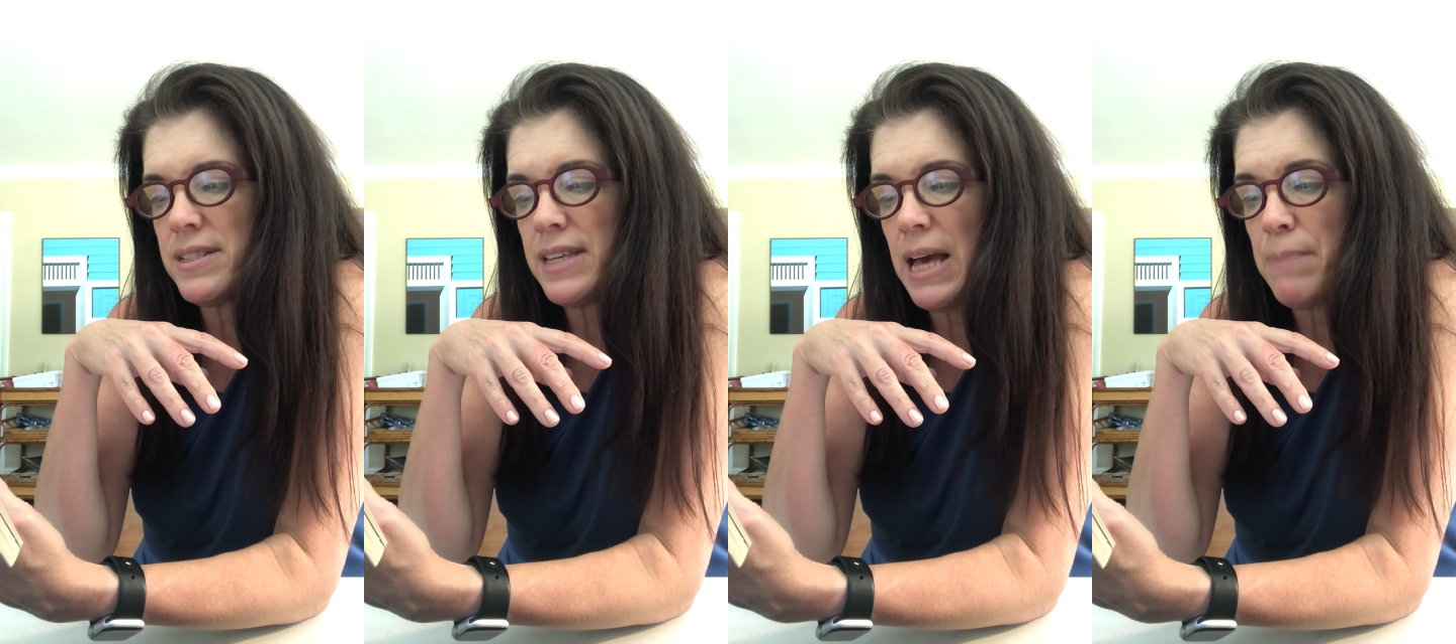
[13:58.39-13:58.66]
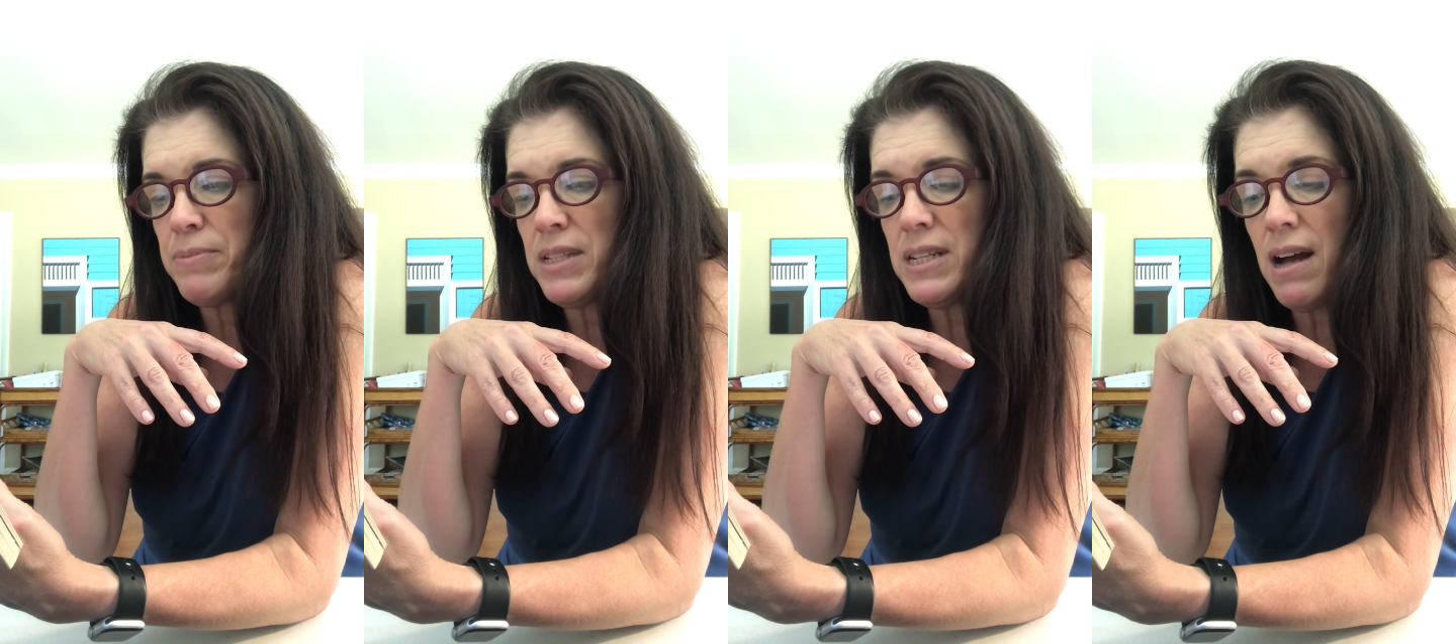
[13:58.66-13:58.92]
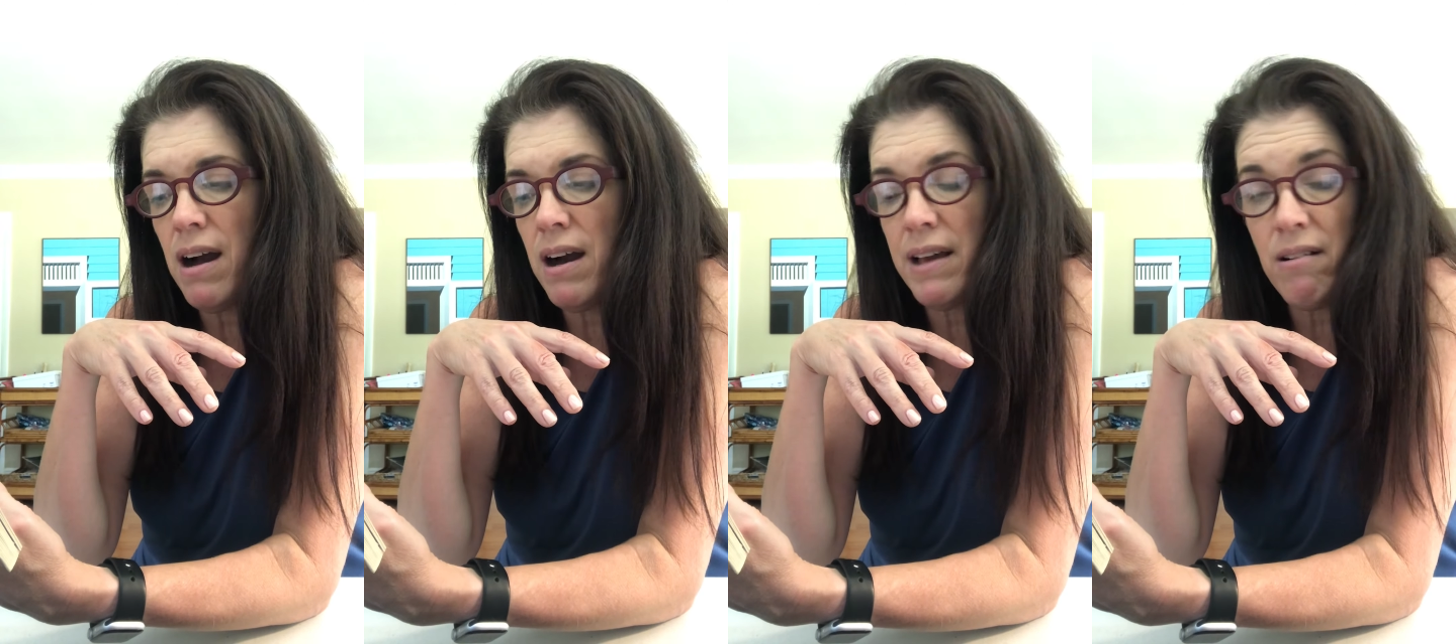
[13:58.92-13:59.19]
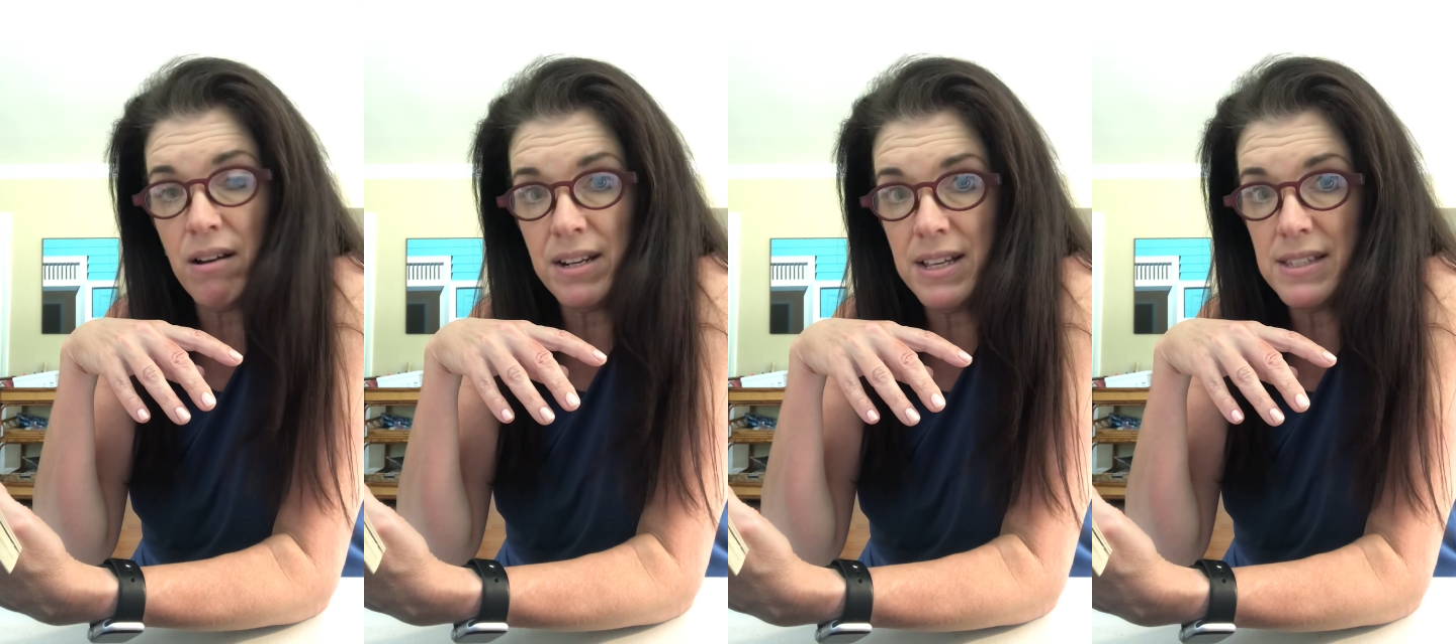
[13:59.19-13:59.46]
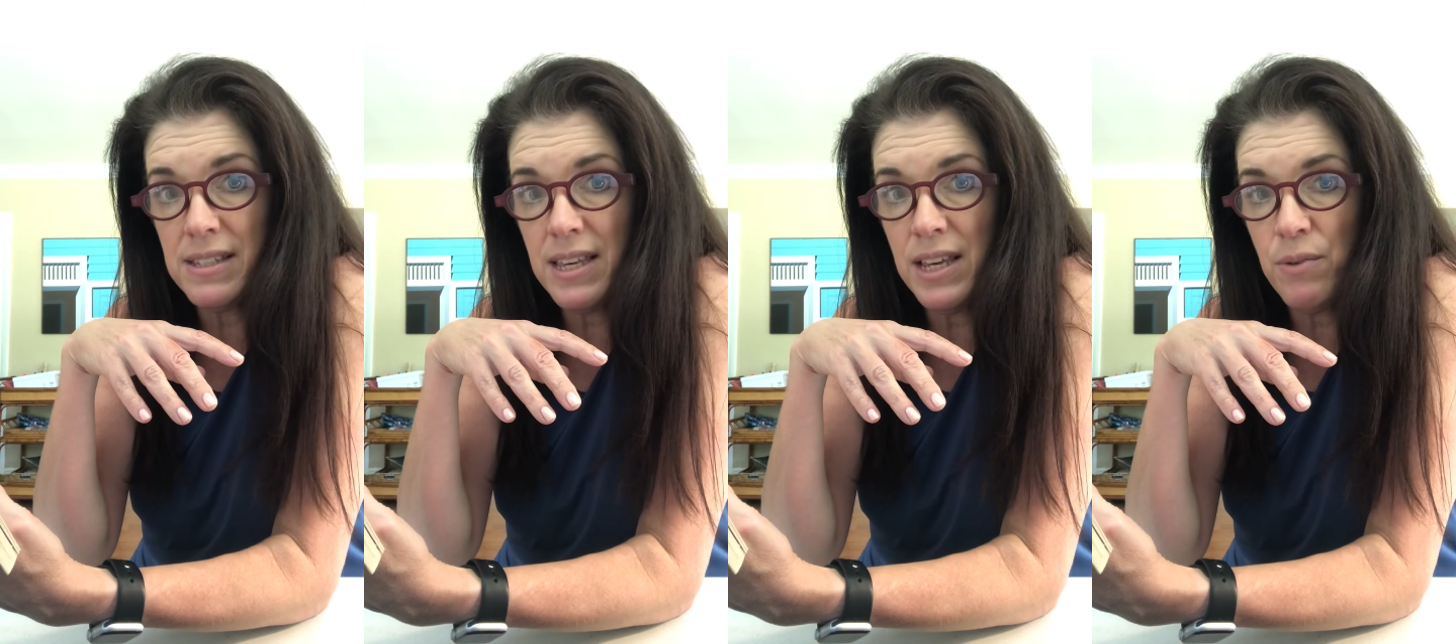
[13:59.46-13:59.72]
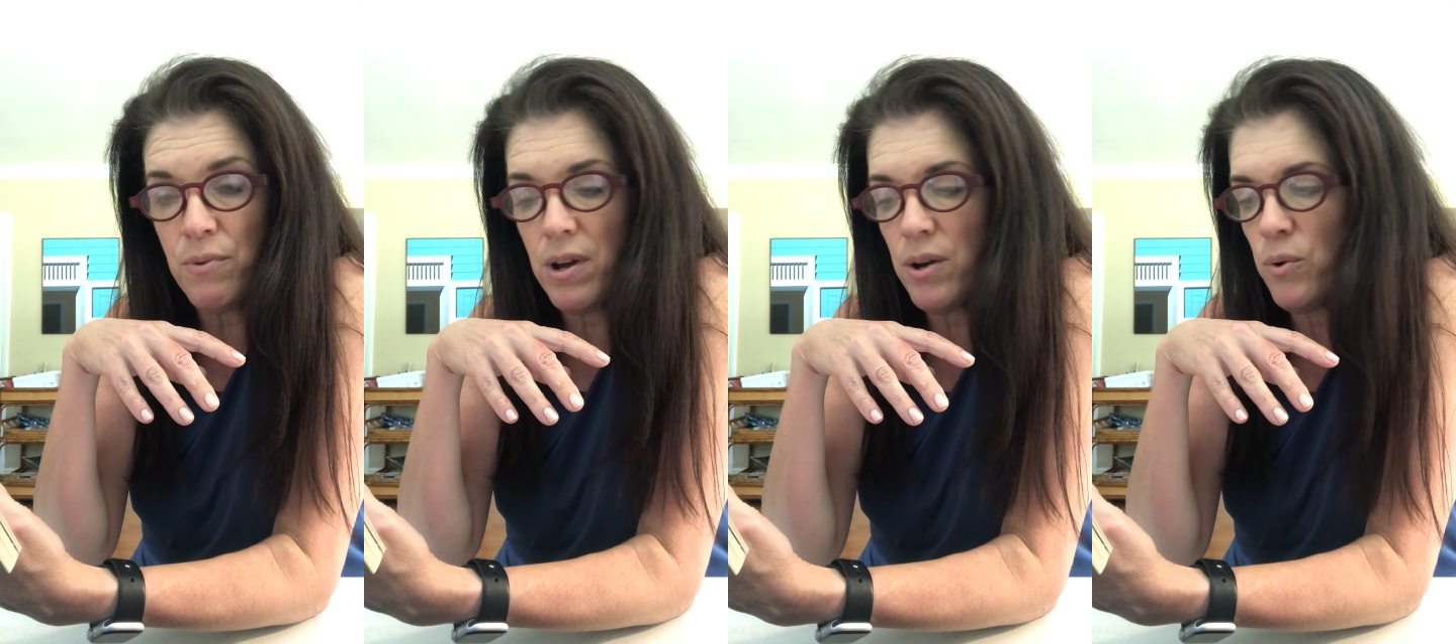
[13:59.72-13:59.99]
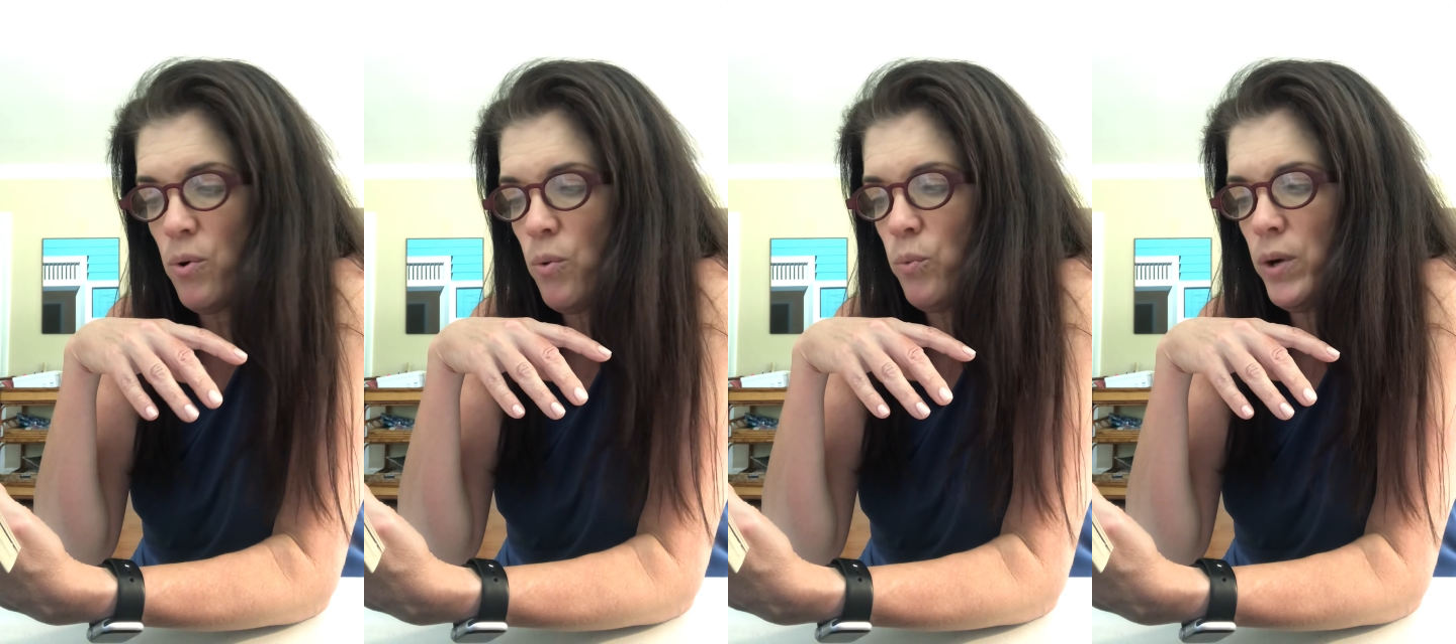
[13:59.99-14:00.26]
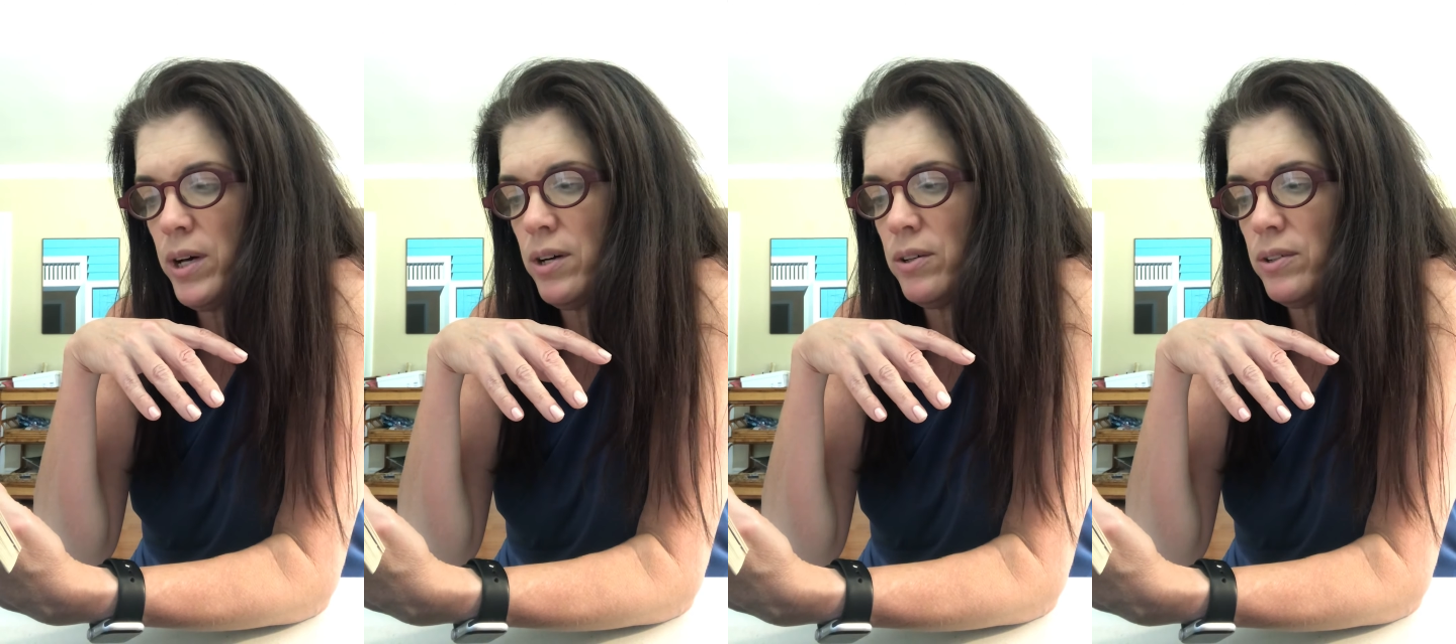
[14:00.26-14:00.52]
kept an eye on his hero,
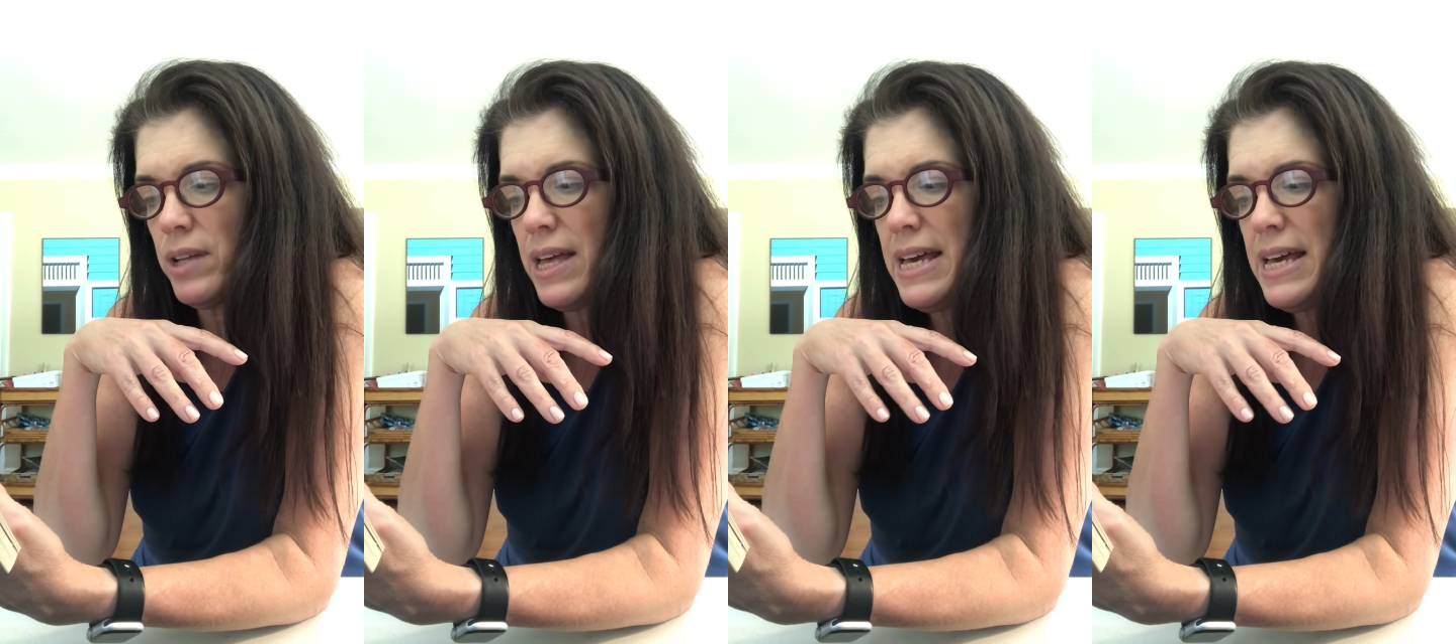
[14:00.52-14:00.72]
Will.